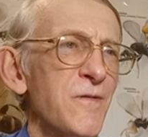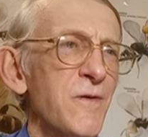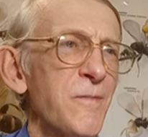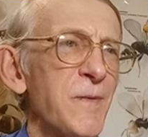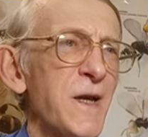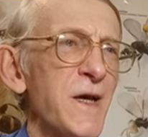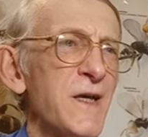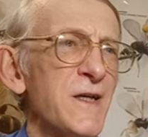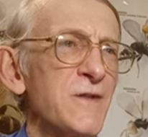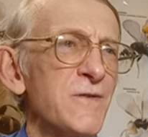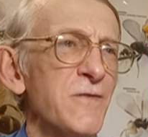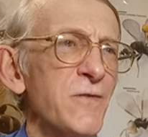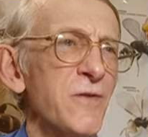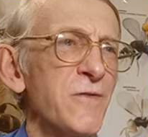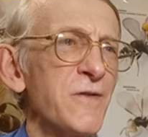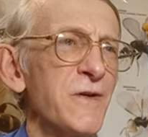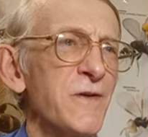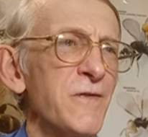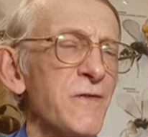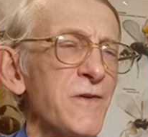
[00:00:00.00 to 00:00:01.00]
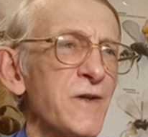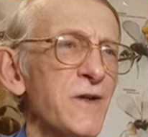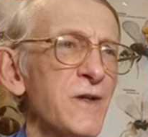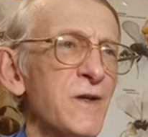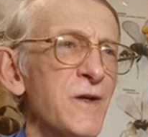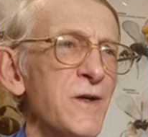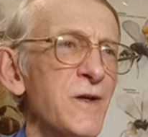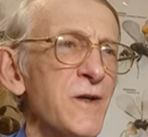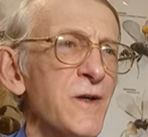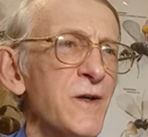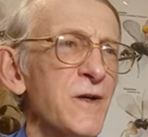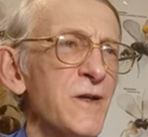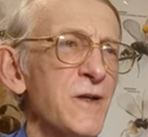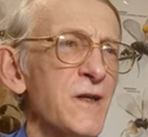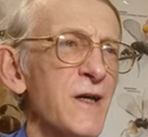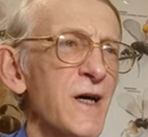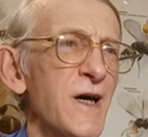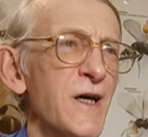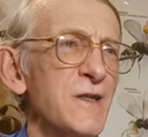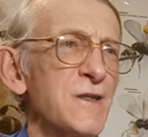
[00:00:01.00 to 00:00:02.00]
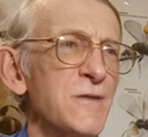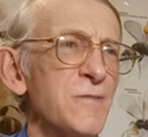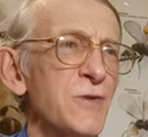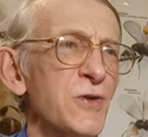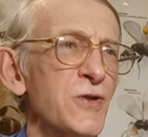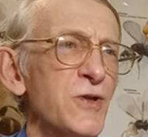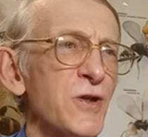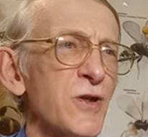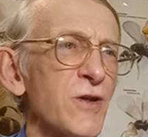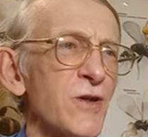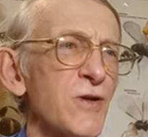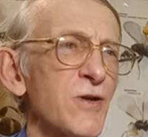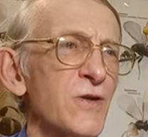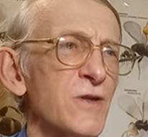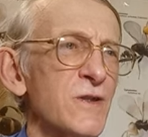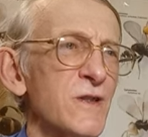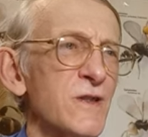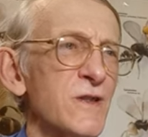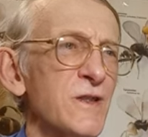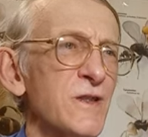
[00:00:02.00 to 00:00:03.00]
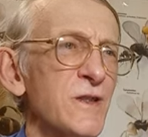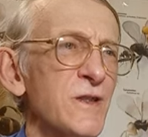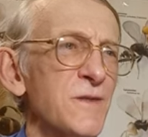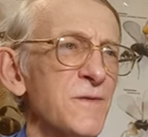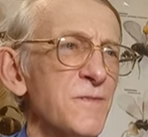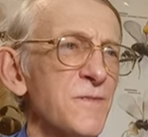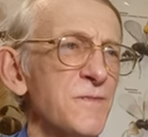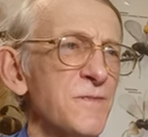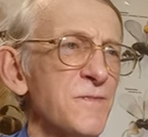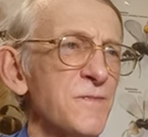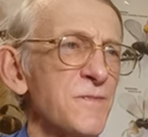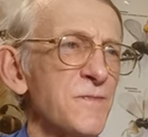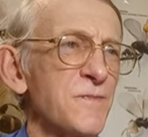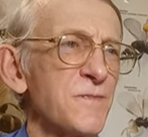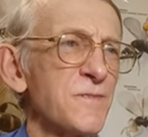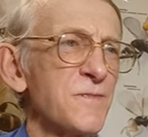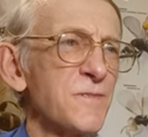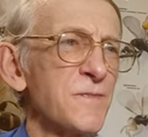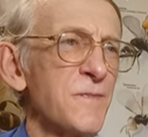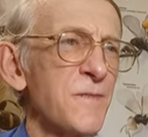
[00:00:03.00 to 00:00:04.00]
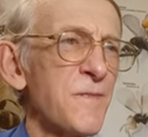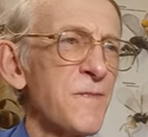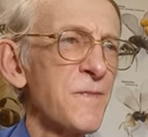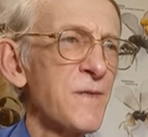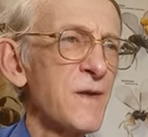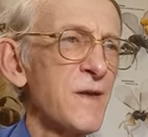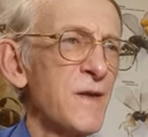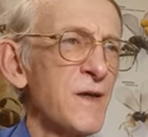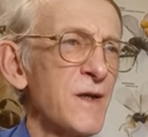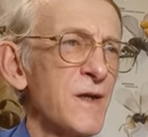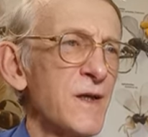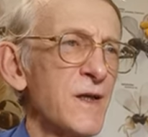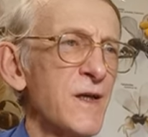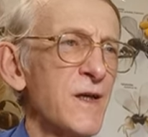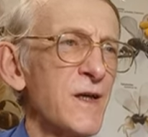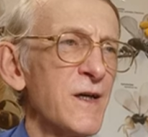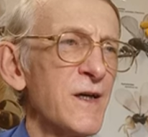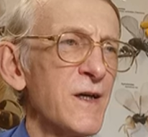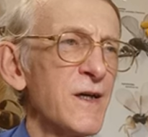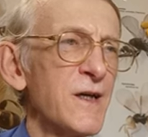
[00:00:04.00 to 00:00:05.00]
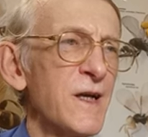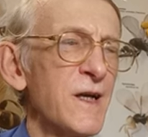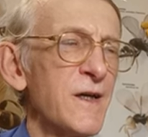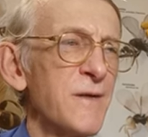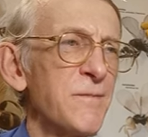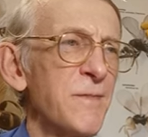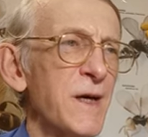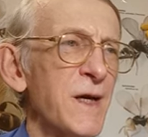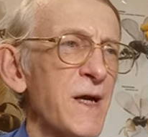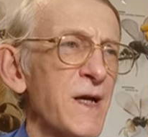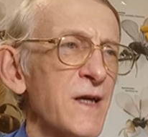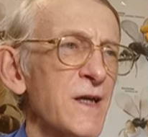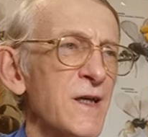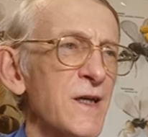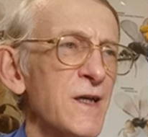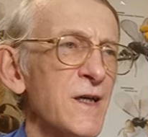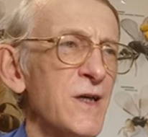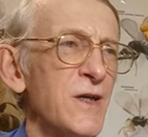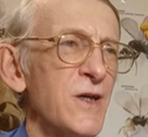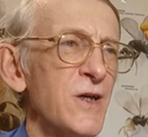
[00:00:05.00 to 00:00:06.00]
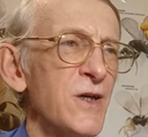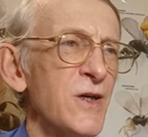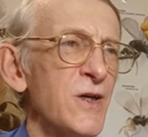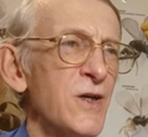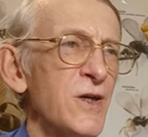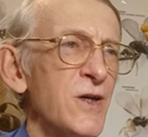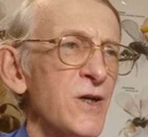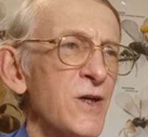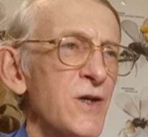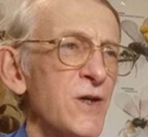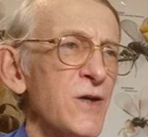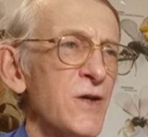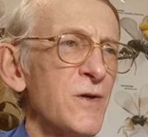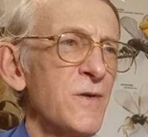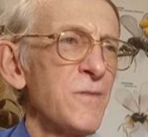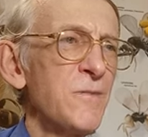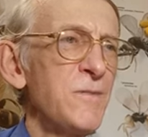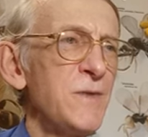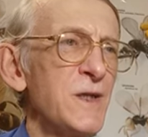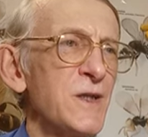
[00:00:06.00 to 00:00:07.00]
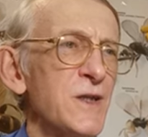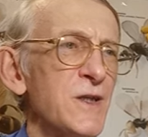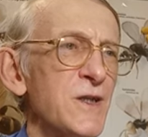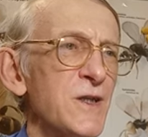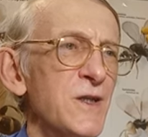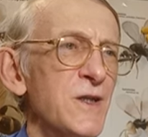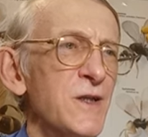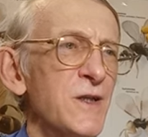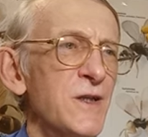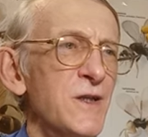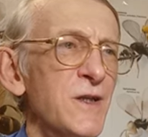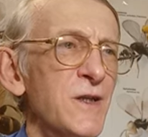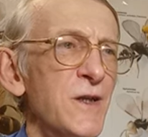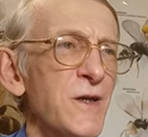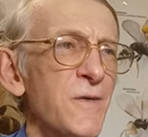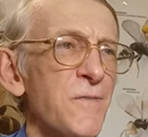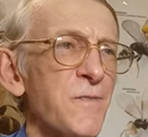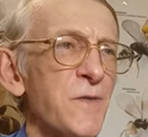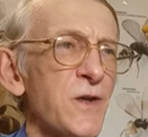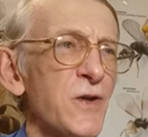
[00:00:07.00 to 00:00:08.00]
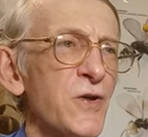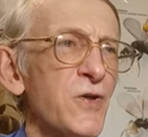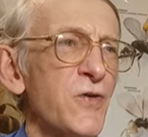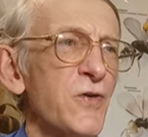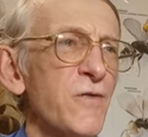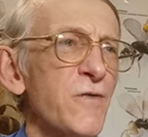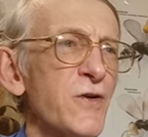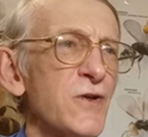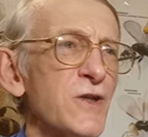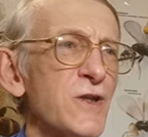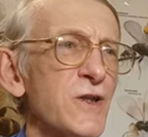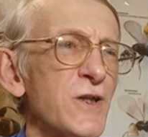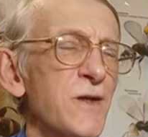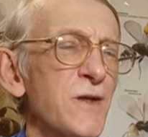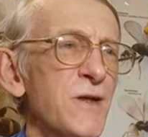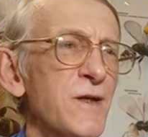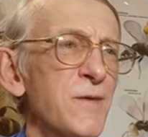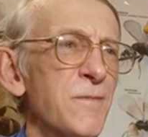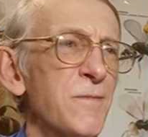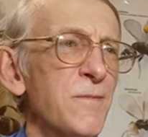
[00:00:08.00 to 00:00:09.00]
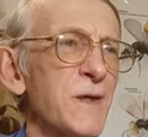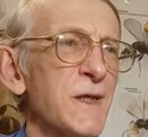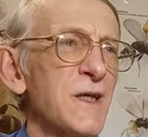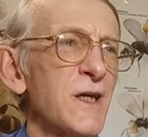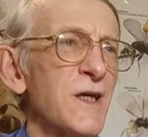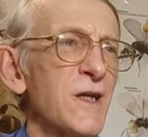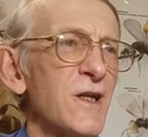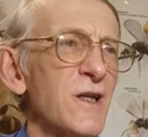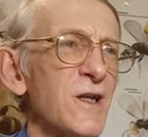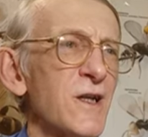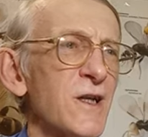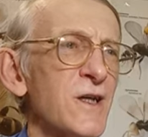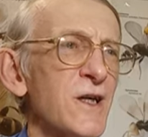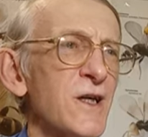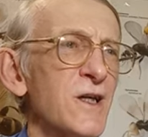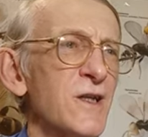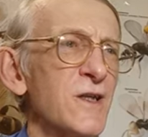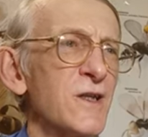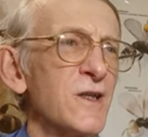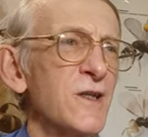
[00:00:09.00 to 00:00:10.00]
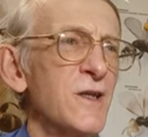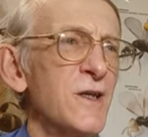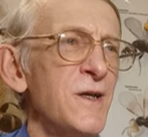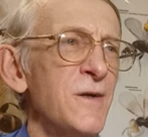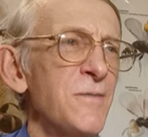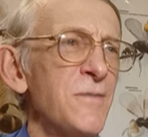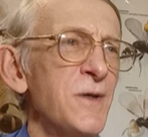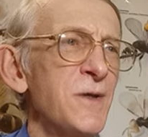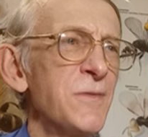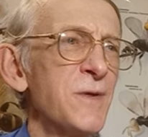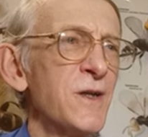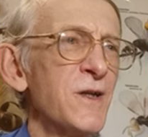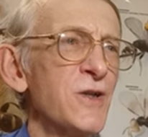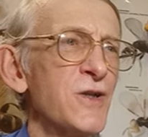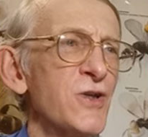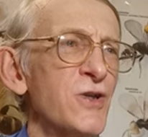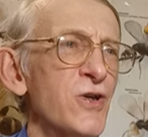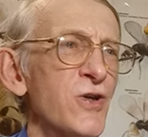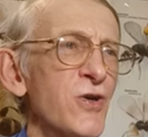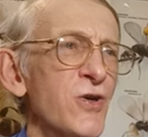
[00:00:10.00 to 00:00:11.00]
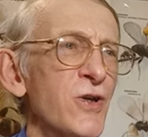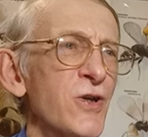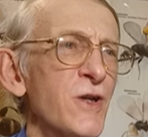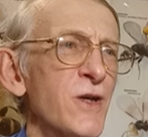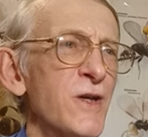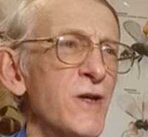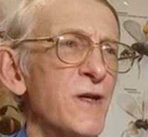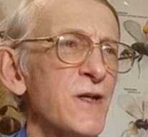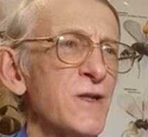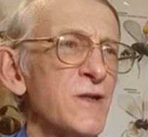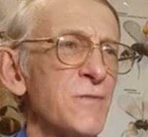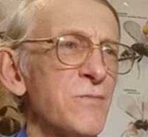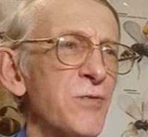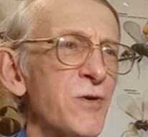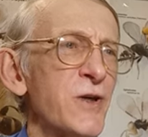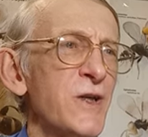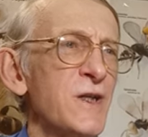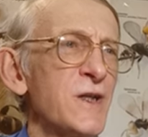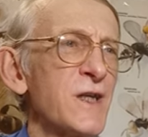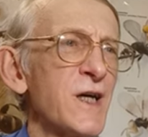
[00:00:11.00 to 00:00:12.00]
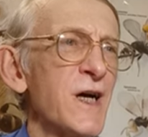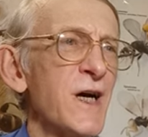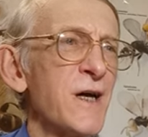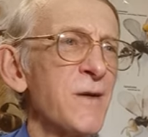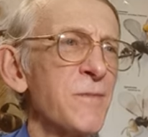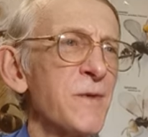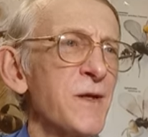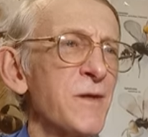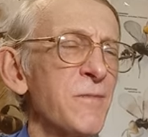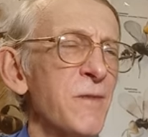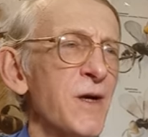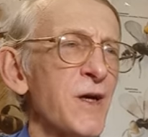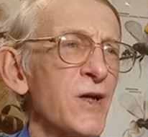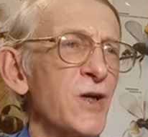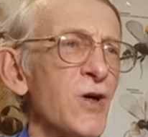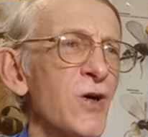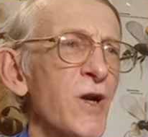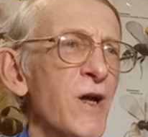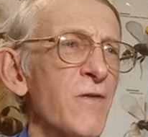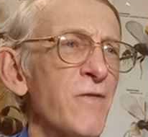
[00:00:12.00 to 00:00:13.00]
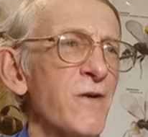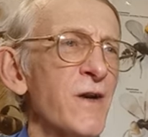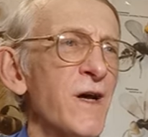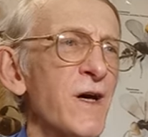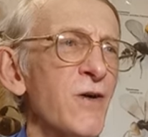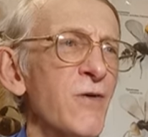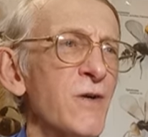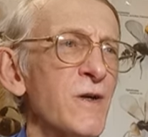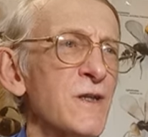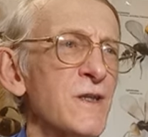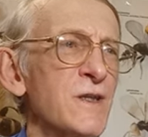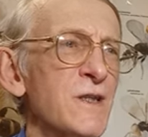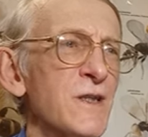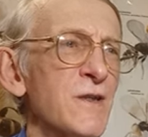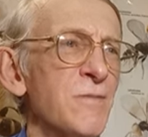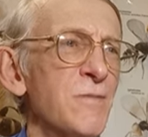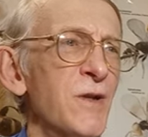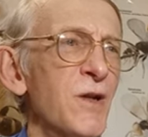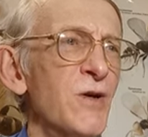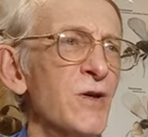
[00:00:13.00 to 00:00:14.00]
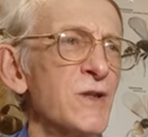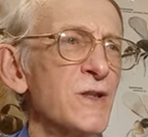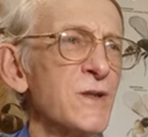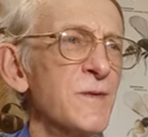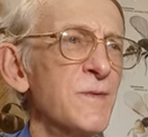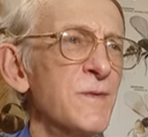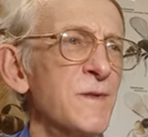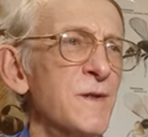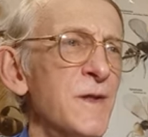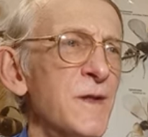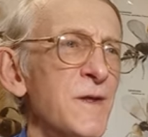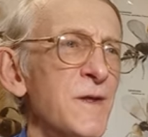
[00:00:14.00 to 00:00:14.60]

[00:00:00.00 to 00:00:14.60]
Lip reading: replace with different nice musical concerts. Here again, back meeting in University Botanical Garden. People enjoying springtime and magnolia flowers in blossom,